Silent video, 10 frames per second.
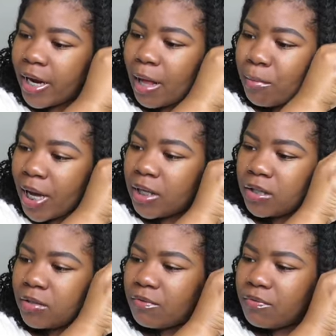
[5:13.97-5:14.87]
And I might
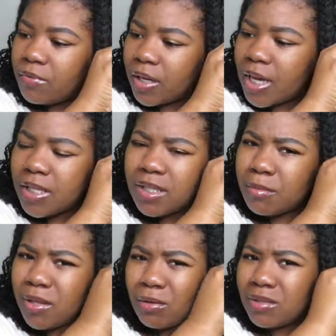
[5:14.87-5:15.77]
look at
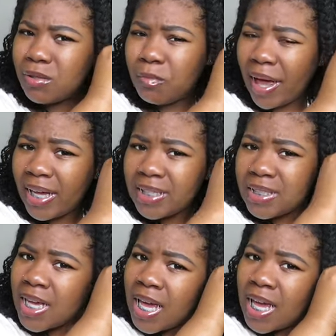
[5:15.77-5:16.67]
some of those little
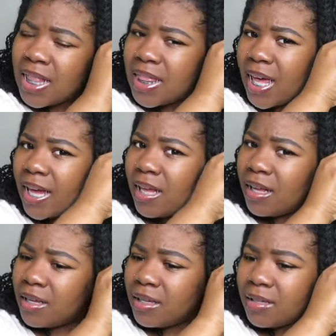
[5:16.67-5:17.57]
paints
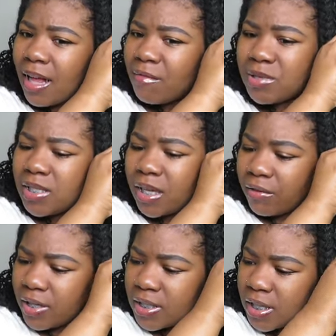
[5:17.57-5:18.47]
that I've been
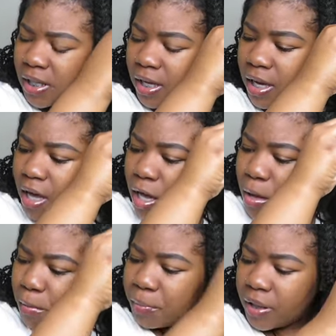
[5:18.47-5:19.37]
seeing recently.
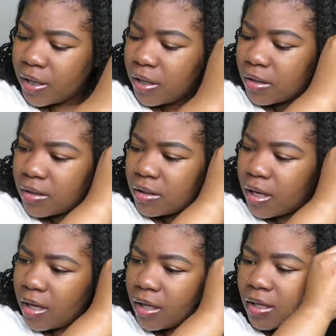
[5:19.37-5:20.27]
But
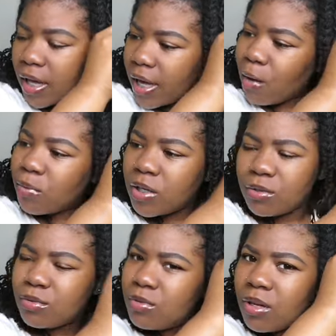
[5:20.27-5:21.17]
yeah, like, I want to do,
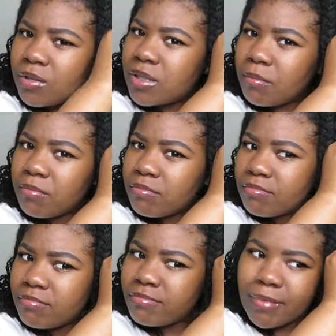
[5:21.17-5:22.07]
you know, some
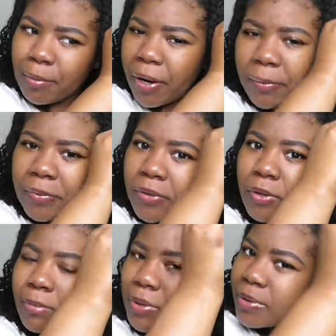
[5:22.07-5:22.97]
like purple
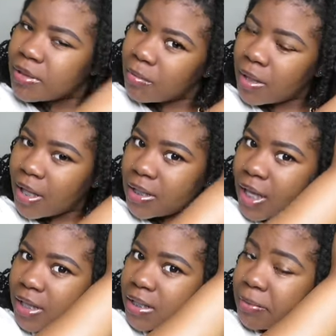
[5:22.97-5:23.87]
or blue or something like
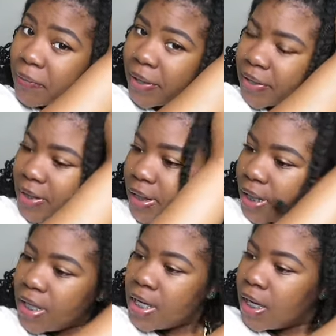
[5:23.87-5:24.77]
that temporarily.
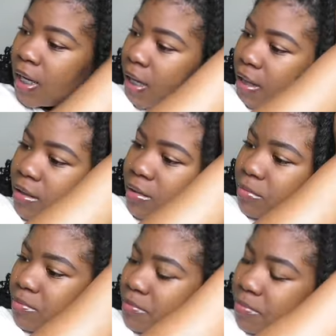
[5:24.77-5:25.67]

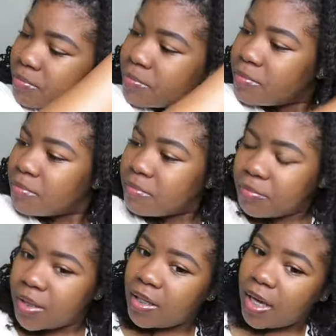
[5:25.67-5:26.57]

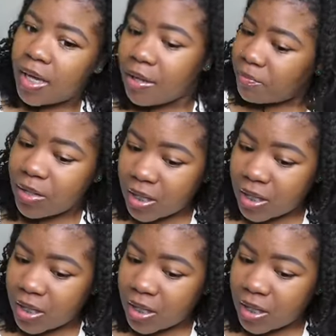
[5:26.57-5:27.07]
But yeah.